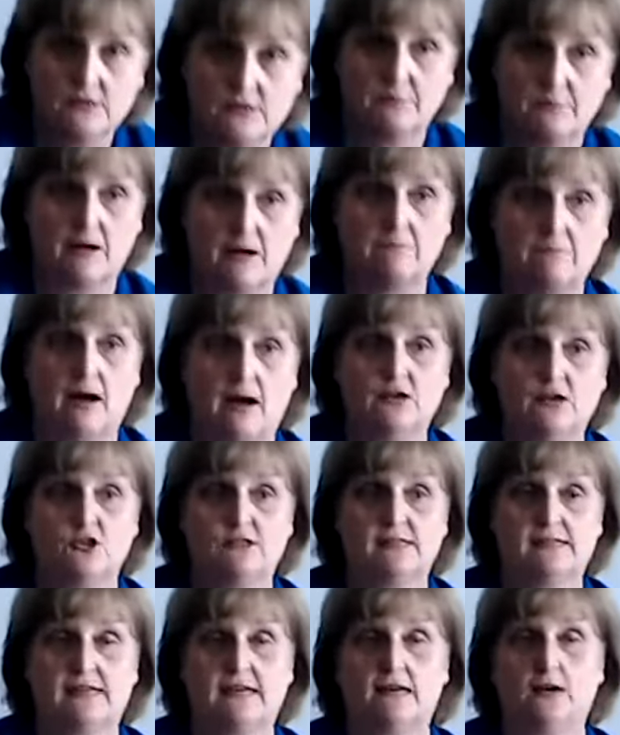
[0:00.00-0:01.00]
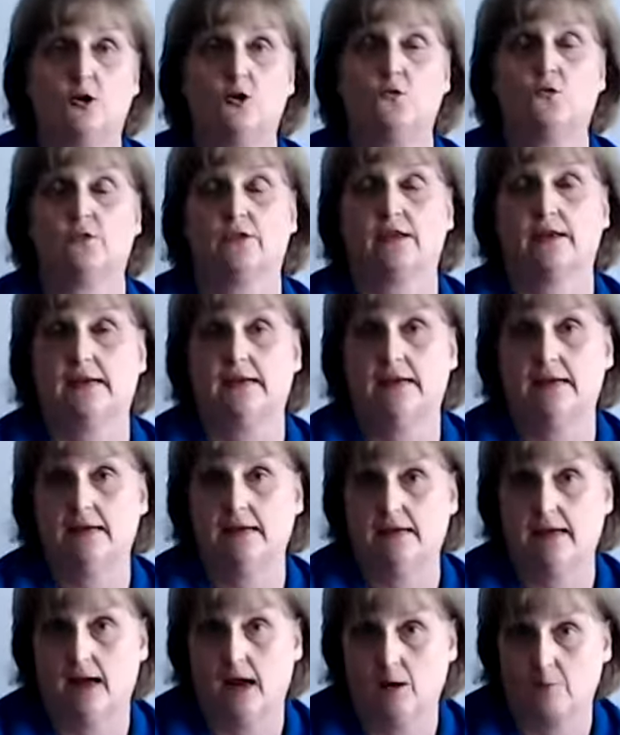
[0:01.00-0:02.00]
but I might just get over the
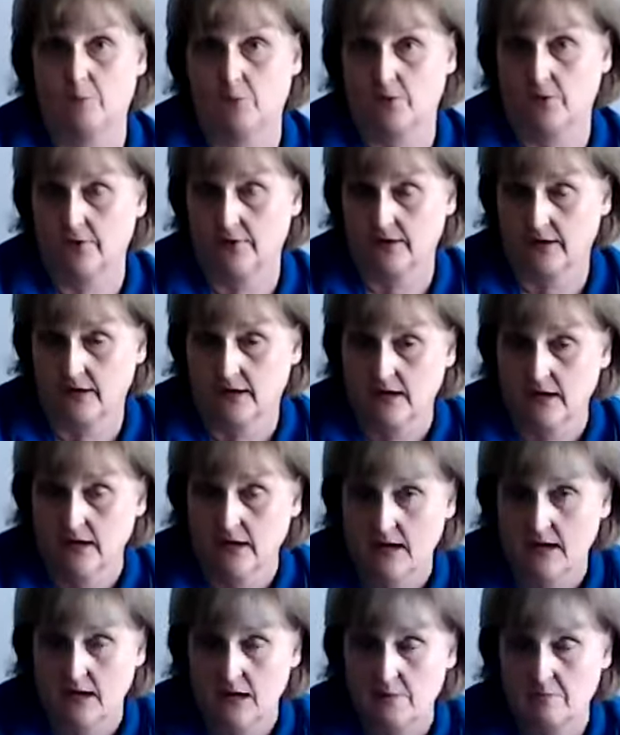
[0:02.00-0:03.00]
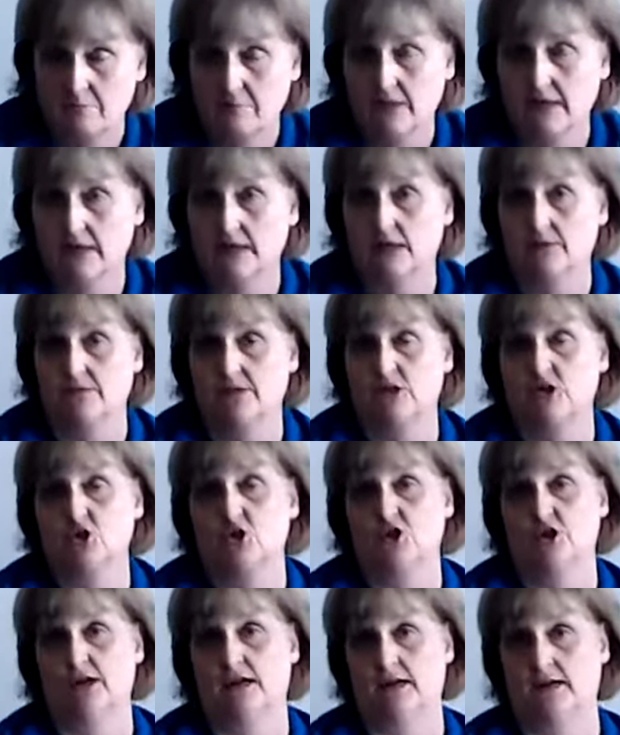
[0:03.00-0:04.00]
kneecap or the middle of the
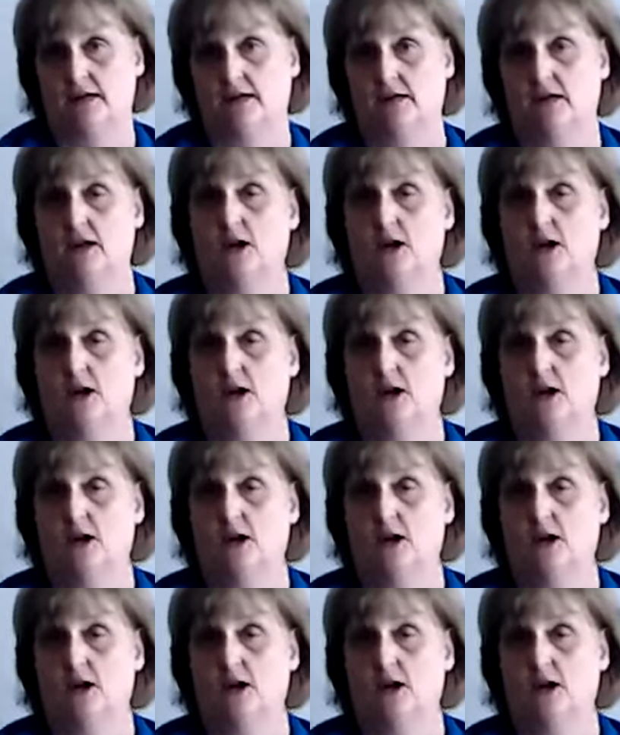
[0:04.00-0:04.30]
shin.